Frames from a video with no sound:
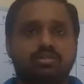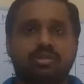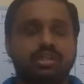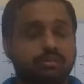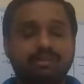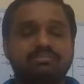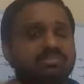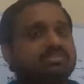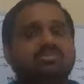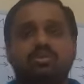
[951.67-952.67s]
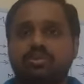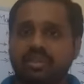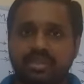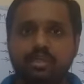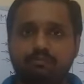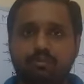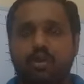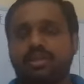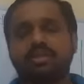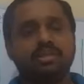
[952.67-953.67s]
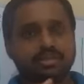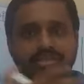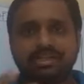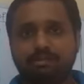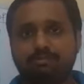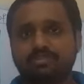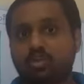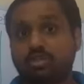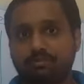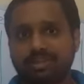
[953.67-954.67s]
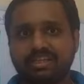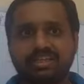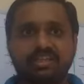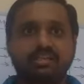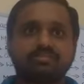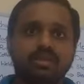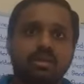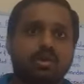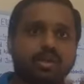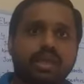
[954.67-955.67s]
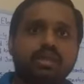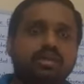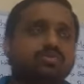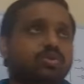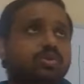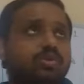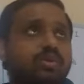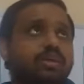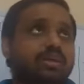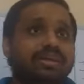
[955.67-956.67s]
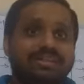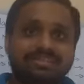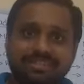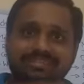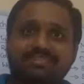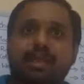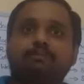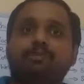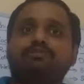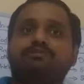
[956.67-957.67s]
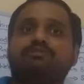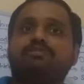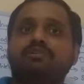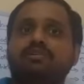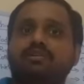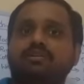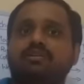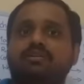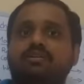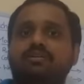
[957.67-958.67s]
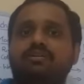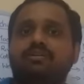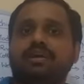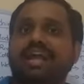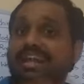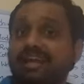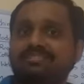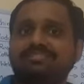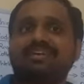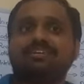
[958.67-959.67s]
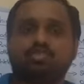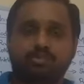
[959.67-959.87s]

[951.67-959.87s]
ultimate stress or yield point, that depends on the materials. Okay, so this type of analysis has to